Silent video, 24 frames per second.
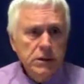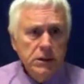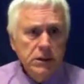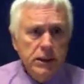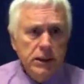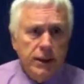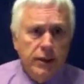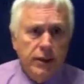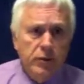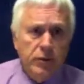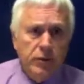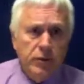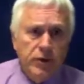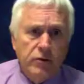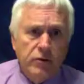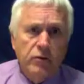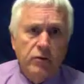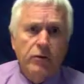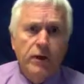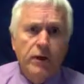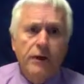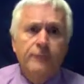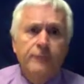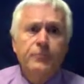and we do
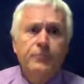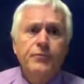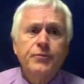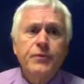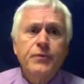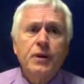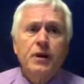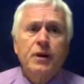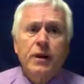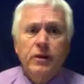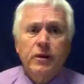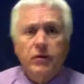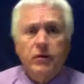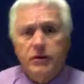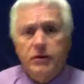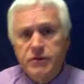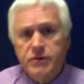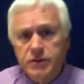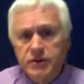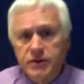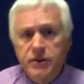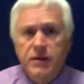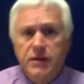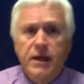that, and you can
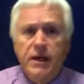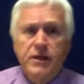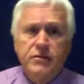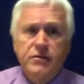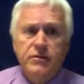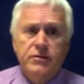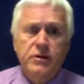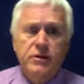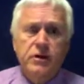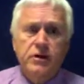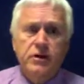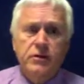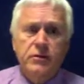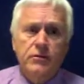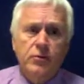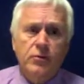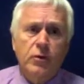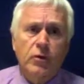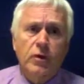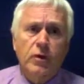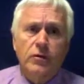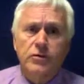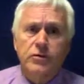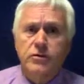see the dates there as
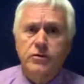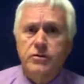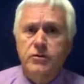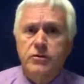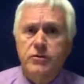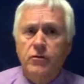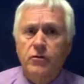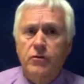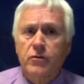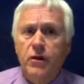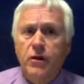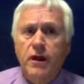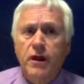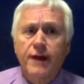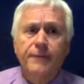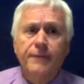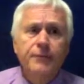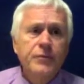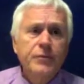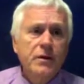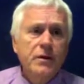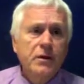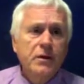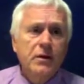well, just to the right.
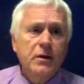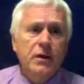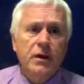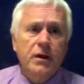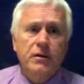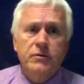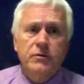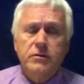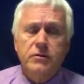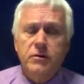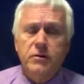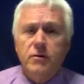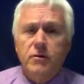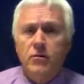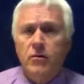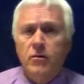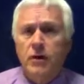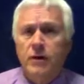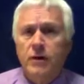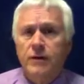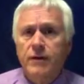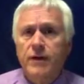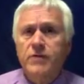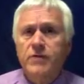And
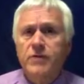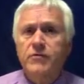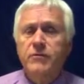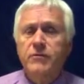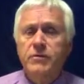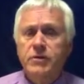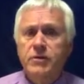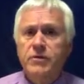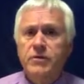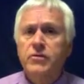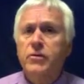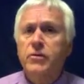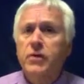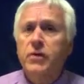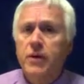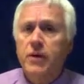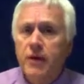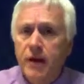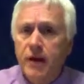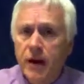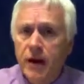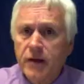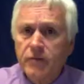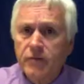so that's from 6:30 to
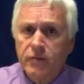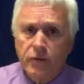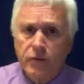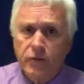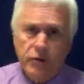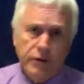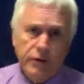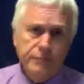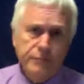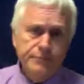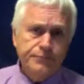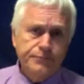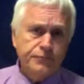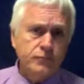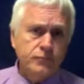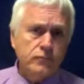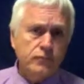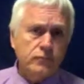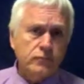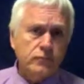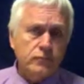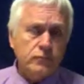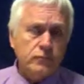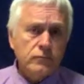9:30.
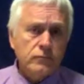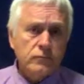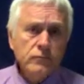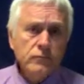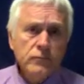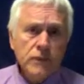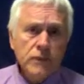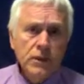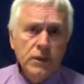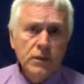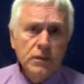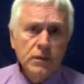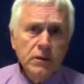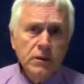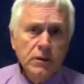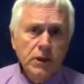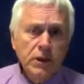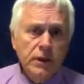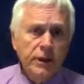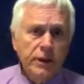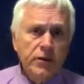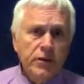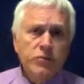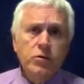
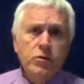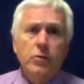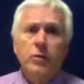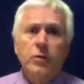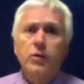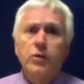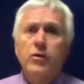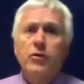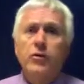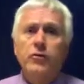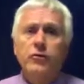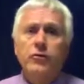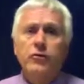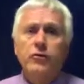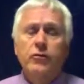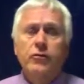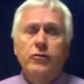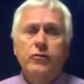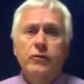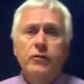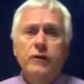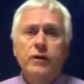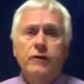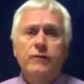And that's where we'll go
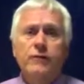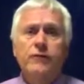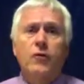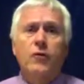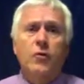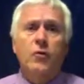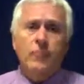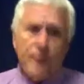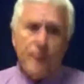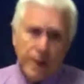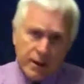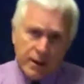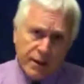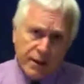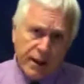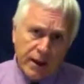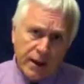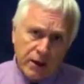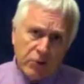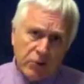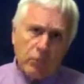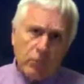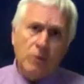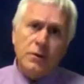through the 4 main
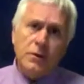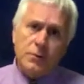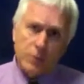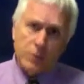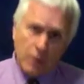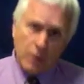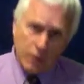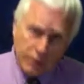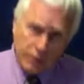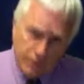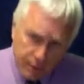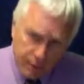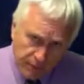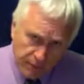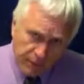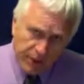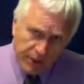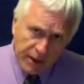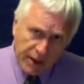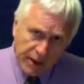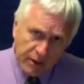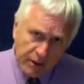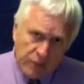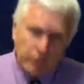categories with all the
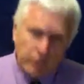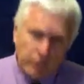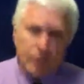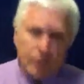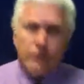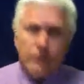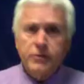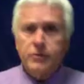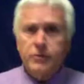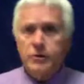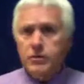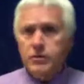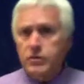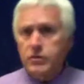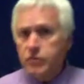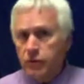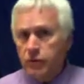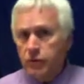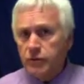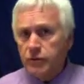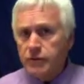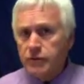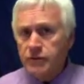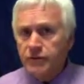subcategories, which
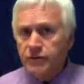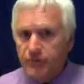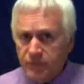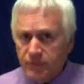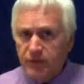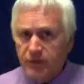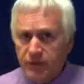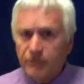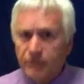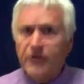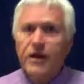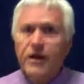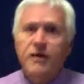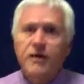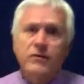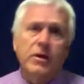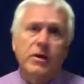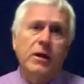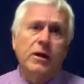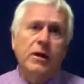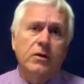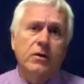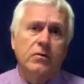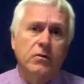totals to 55
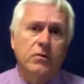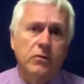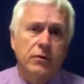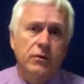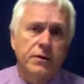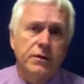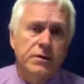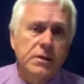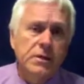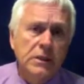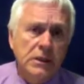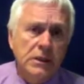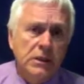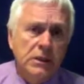categories.